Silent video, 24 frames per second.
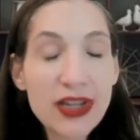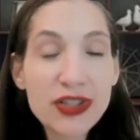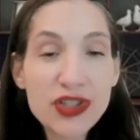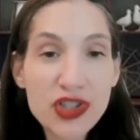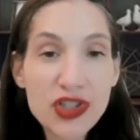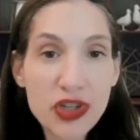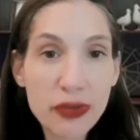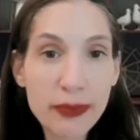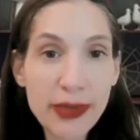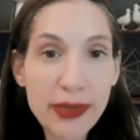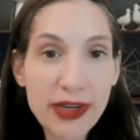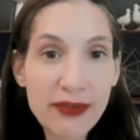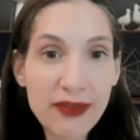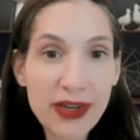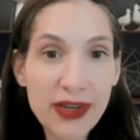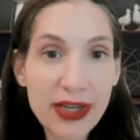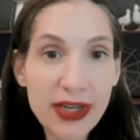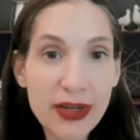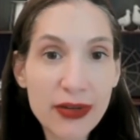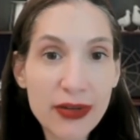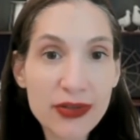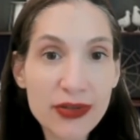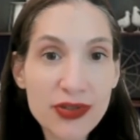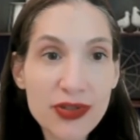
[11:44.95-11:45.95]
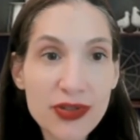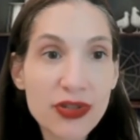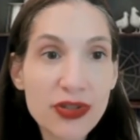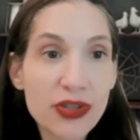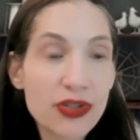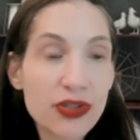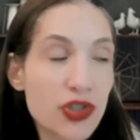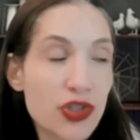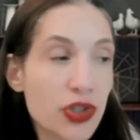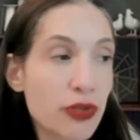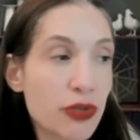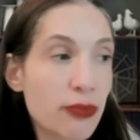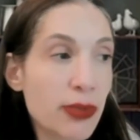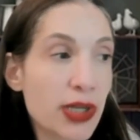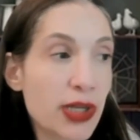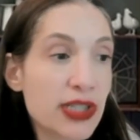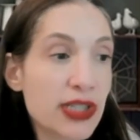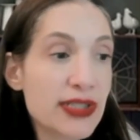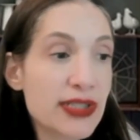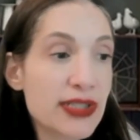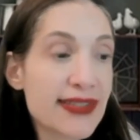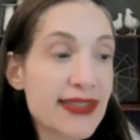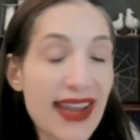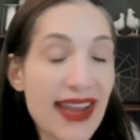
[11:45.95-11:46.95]
2-minute videos, 2
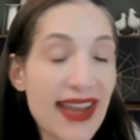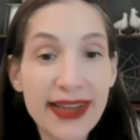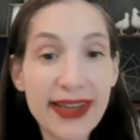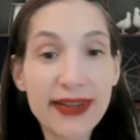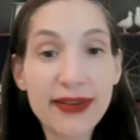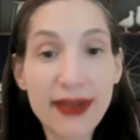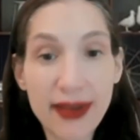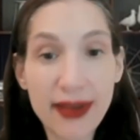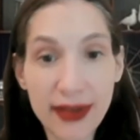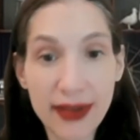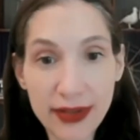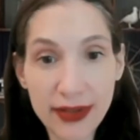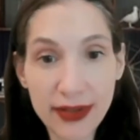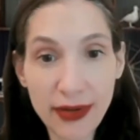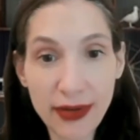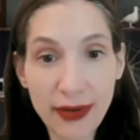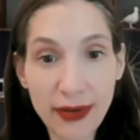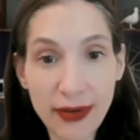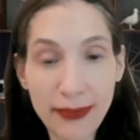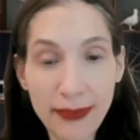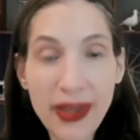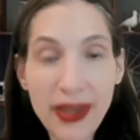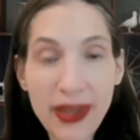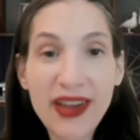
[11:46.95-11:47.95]
minutes and under.